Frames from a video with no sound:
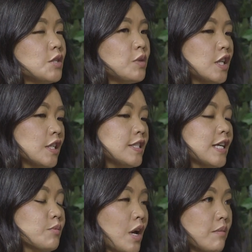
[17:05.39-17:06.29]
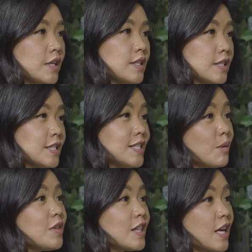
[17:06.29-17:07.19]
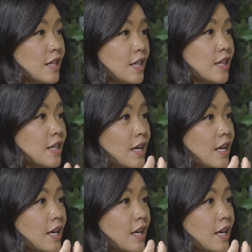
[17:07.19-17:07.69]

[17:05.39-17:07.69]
it's because that's probably something that